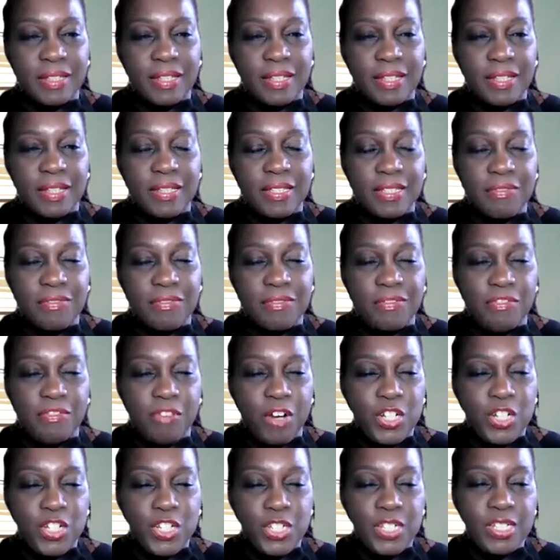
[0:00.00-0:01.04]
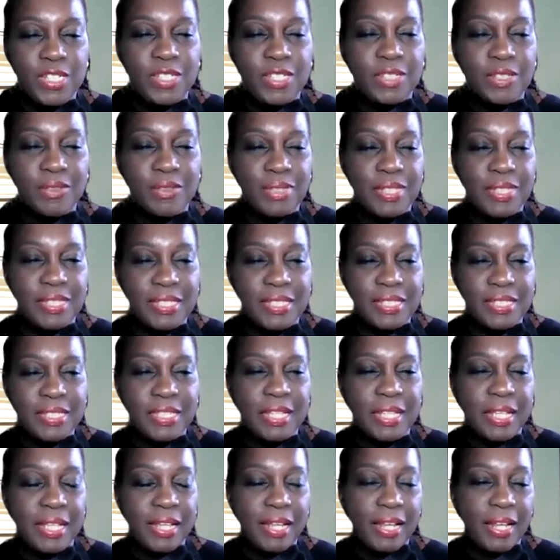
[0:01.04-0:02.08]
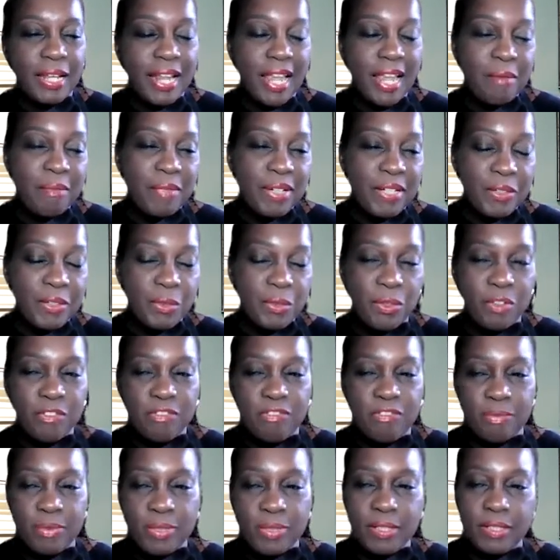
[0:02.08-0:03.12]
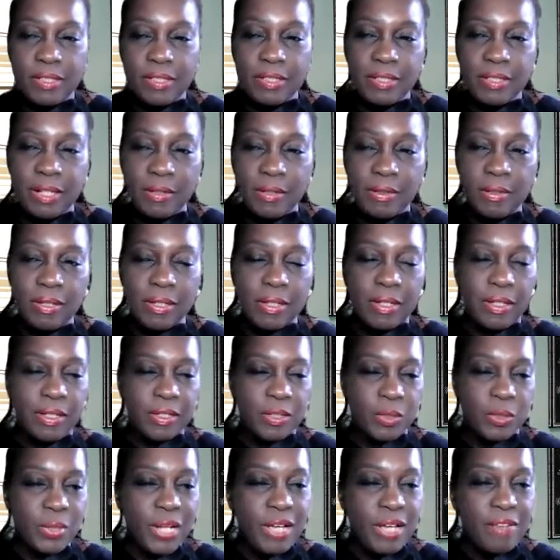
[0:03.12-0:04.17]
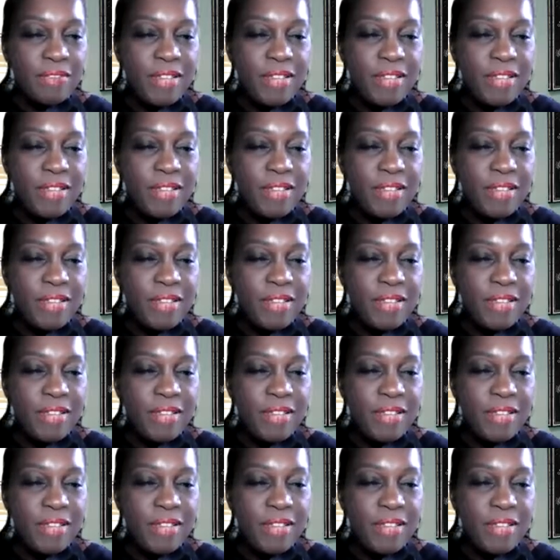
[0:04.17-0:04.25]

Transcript: It's a freshly squeezed lemon, or if we, don't have